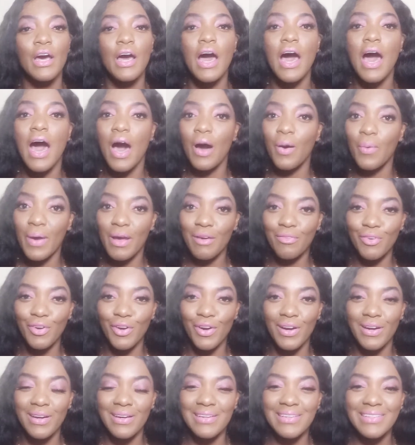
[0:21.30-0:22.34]

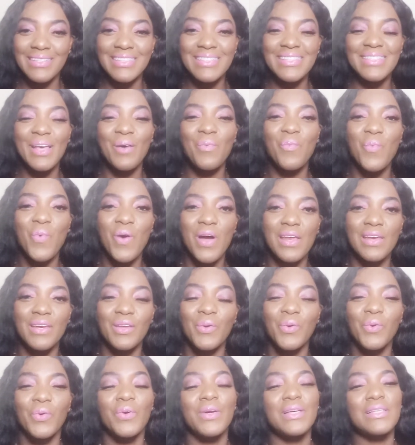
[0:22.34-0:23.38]
However, someone
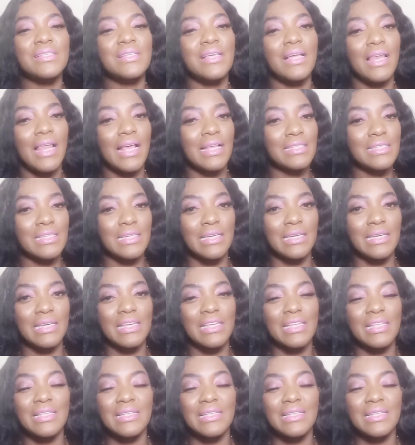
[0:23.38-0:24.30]
who is classy